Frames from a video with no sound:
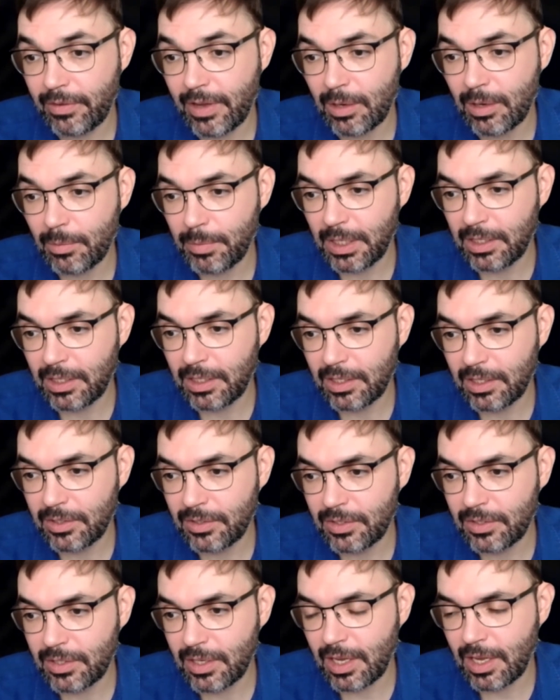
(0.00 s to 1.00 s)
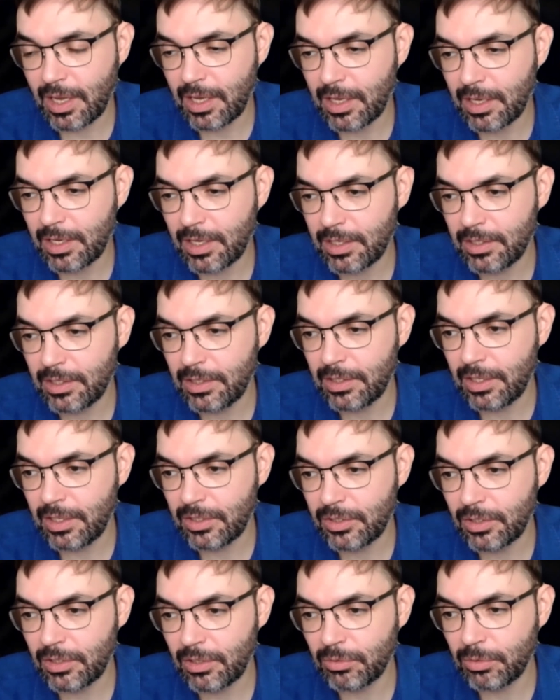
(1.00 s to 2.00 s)
developing this
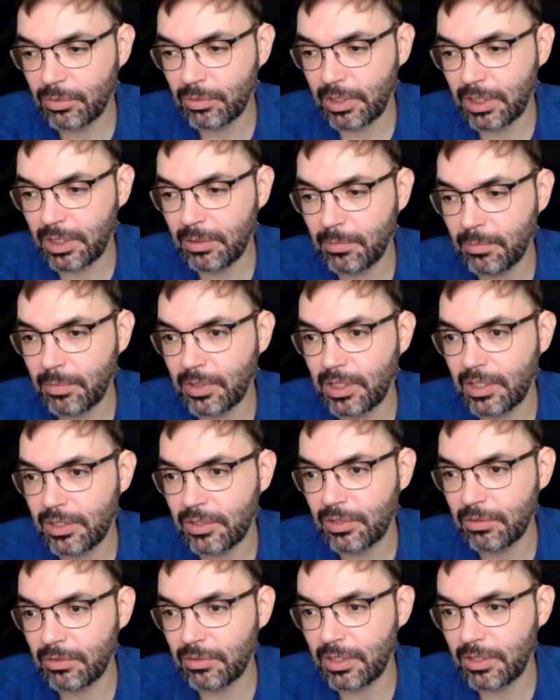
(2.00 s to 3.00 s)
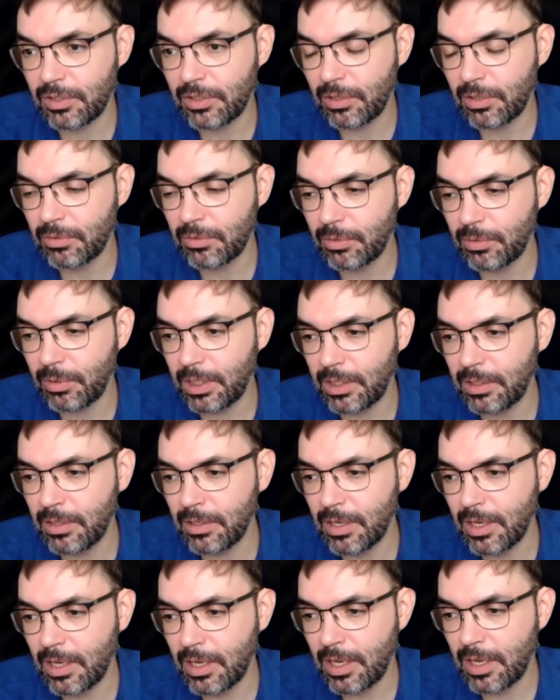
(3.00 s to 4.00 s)
digital twin, potential digital
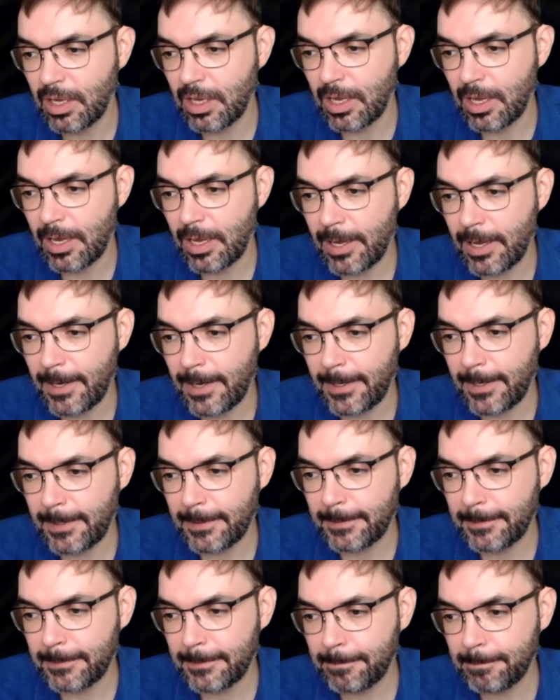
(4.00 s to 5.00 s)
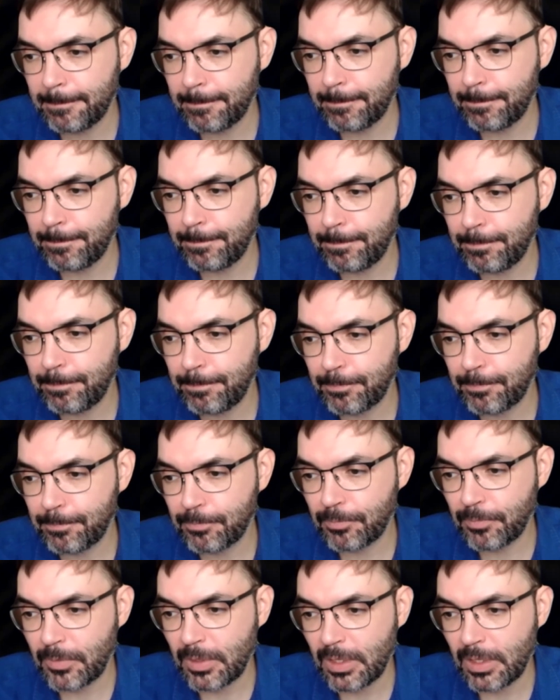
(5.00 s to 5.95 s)
twin. And